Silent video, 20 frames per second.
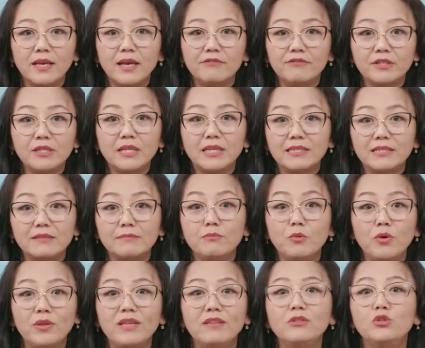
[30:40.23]
collected
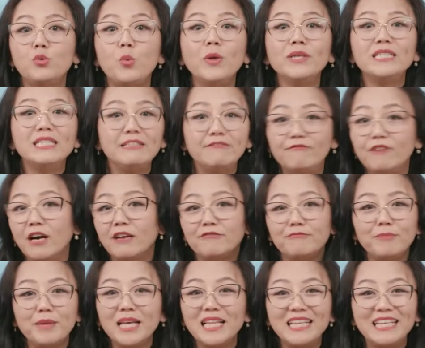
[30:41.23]
more than
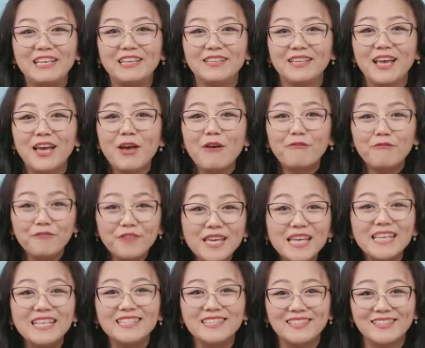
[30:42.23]
25 million
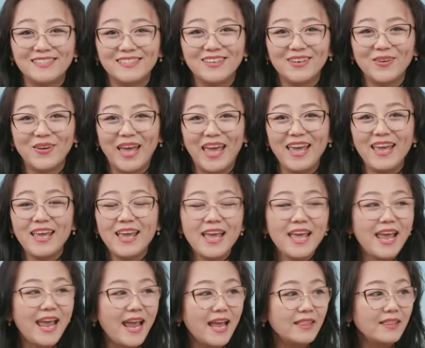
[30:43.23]
fees, okay?
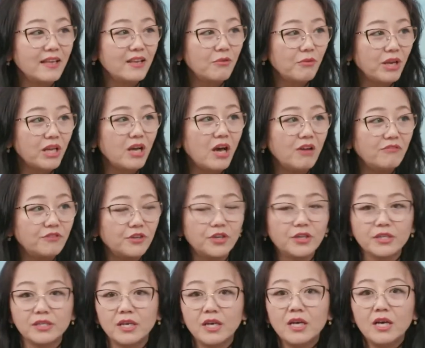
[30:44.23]
And they
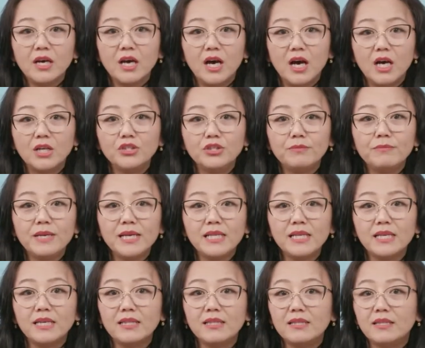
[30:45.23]
recovered 100
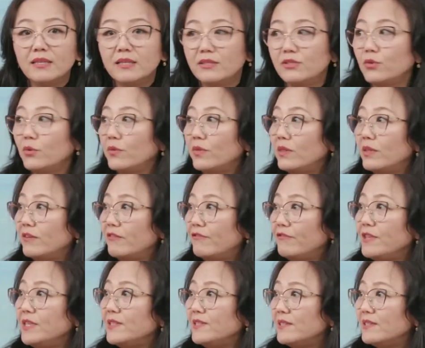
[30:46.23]
million, so their
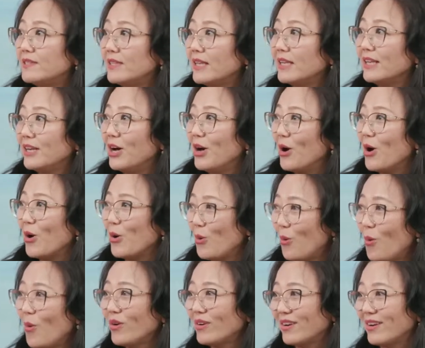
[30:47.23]
fees is like a
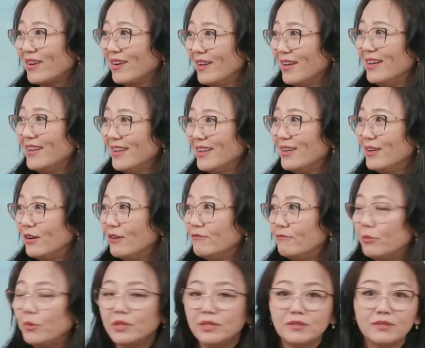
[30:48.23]
quarter
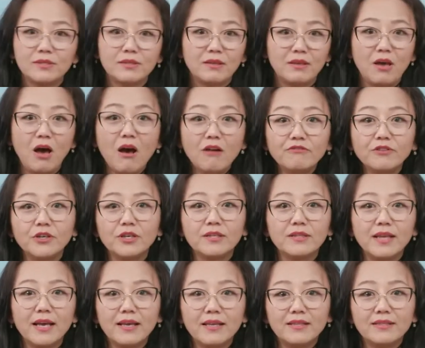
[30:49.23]
of what's
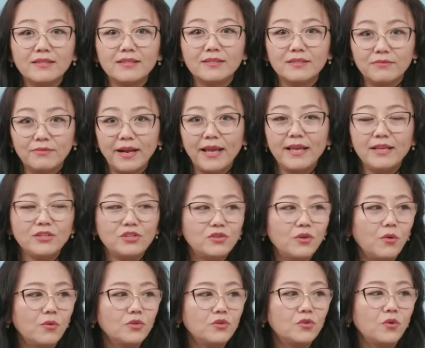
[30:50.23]
covered that. Right,
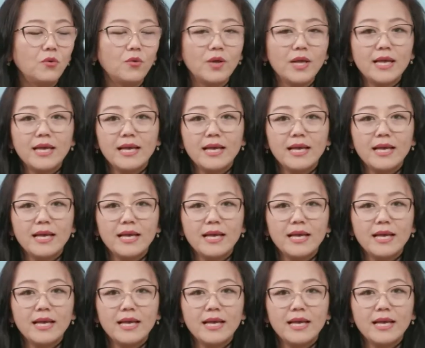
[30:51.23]
so